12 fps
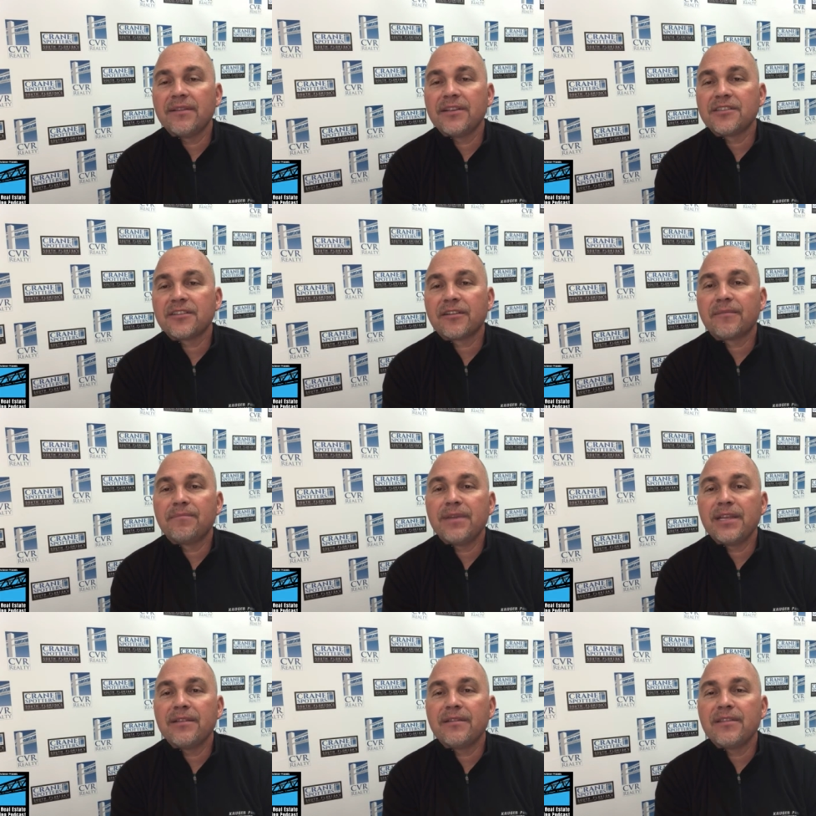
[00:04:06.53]

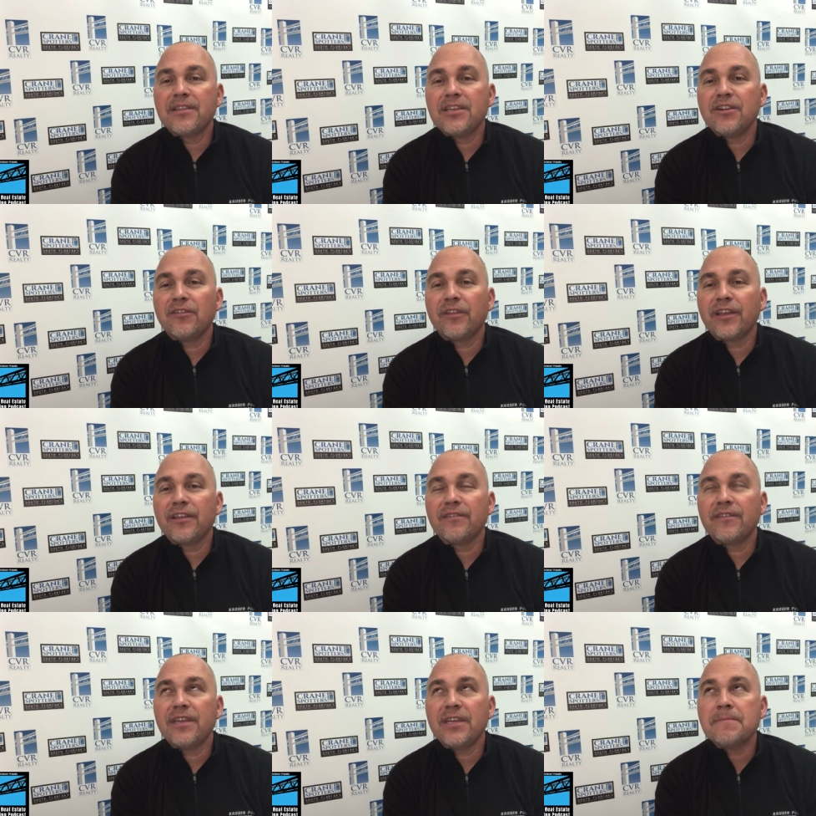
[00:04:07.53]

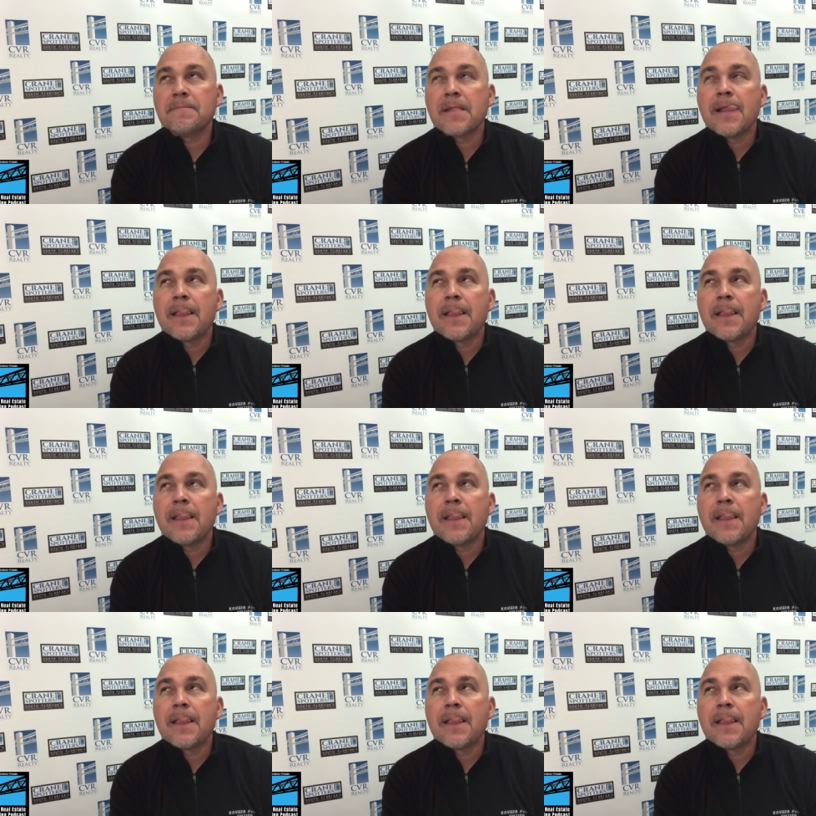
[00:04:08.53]
the